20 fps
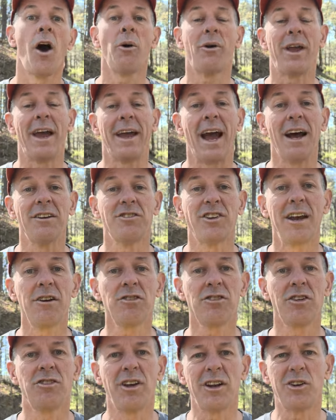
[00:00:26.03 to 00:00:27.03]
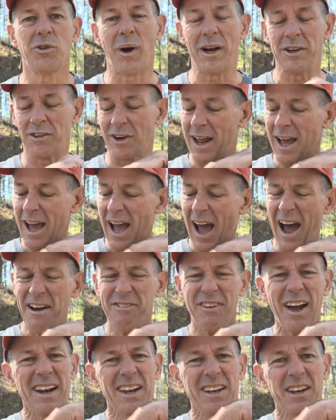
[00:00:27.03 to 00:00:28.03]
Okay guys, here's the situation.
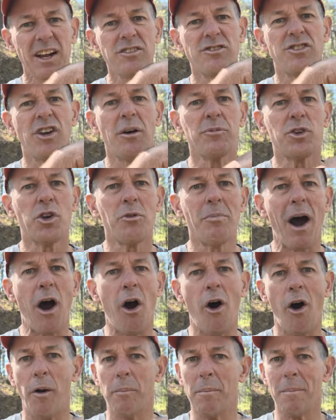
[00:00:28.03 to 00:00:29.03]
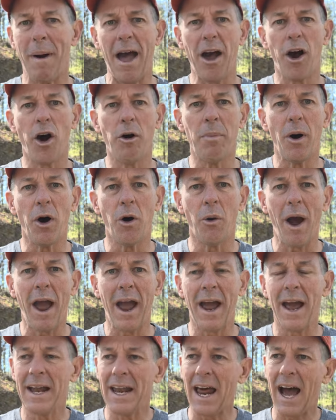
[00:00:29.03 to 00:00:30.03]
I've kind of done something to my arm, my elbow,
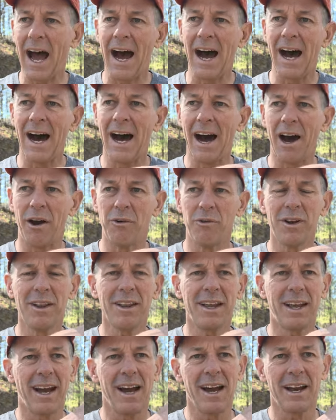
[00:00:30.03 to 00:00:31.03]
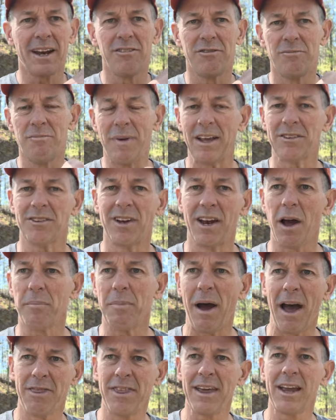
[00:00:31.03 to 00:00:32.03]
and I really kind of messed it
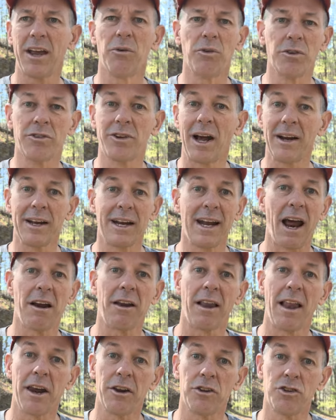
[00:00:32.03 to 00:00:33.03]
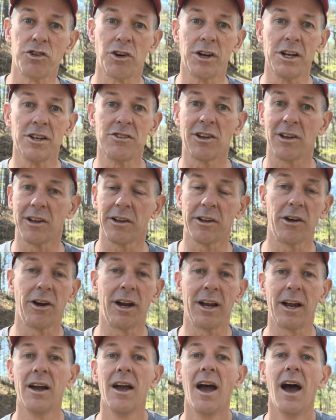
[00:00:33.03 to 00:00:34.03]
up. I think it was cutting down a lot of trees,
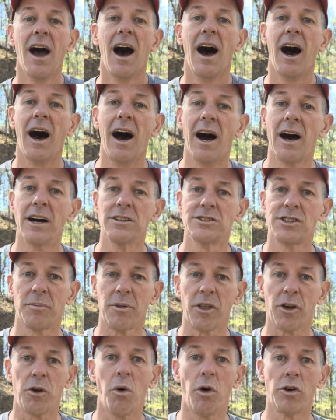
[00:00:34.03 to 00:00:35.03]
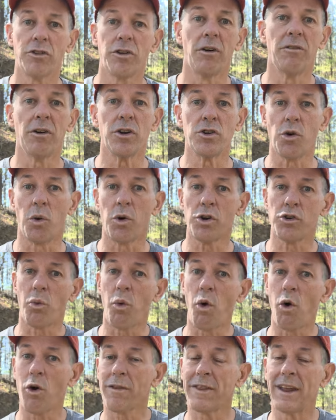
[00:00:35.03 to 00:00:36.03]
clearing some of the course over at George
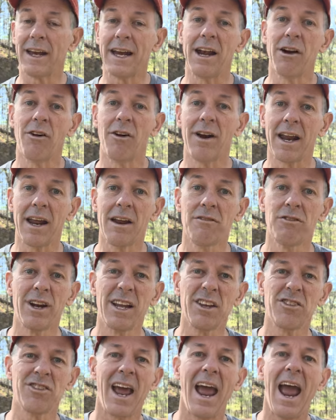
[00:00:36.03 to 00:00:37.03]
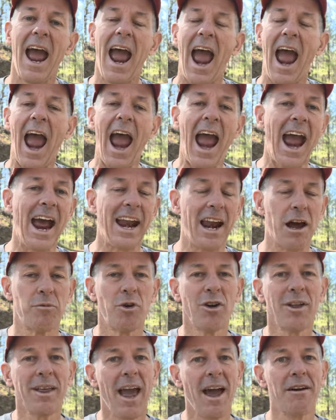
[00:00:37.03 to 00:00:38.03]
Ward and then here at Inverness, and
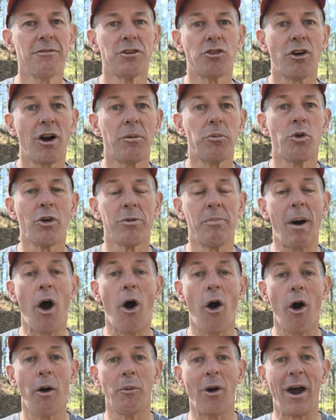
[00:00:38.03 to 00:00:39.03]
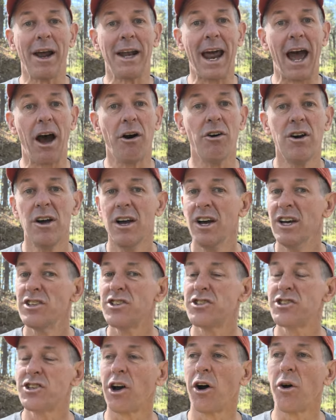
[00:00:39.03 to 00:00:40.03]
I'm really having trouble with my arm right now.
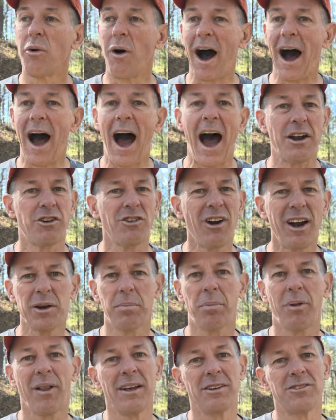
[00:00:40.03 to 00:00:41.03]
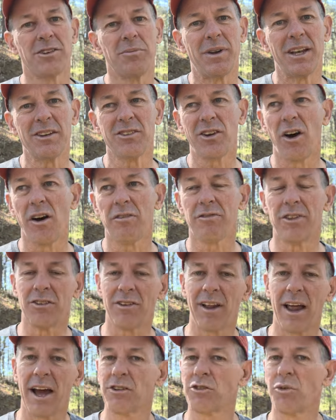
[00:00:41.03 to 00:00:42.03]
So I tried to play some disc golf
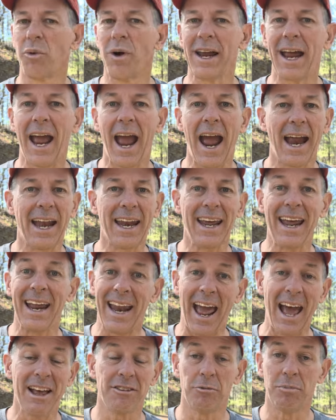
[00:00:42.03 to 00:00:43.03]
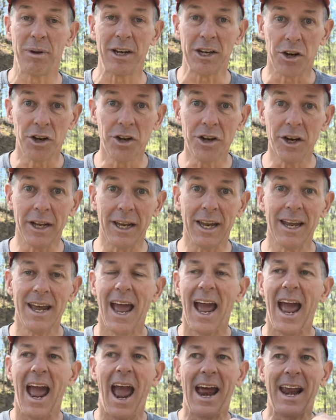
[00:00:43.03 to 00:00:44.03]
this last week and it hasn't been good,
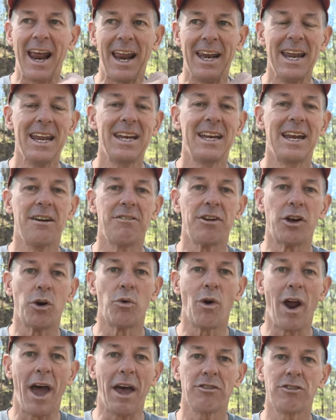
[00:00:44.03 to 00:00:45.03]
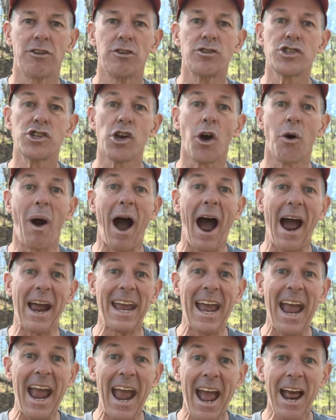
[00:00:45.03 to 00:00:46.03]
and I need to give it a rest. So I
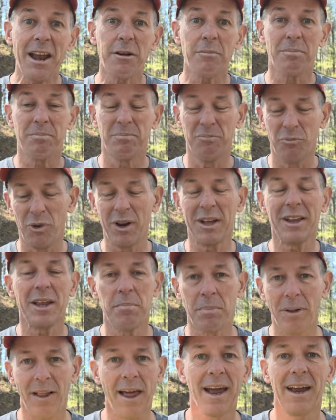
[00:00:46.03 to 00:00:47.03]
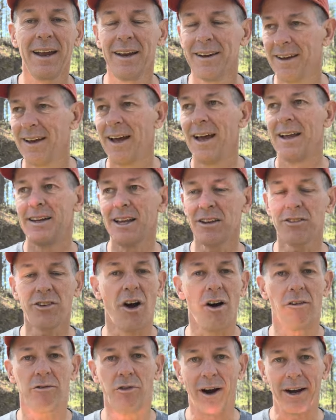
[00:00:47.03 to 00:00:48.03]
can't really play disc
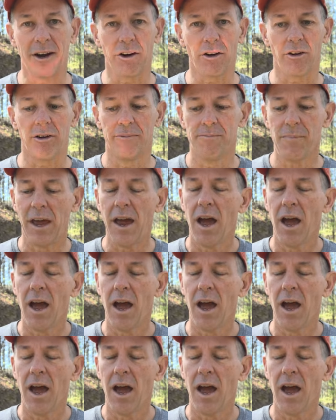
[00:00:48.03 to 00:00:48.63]
golf regular.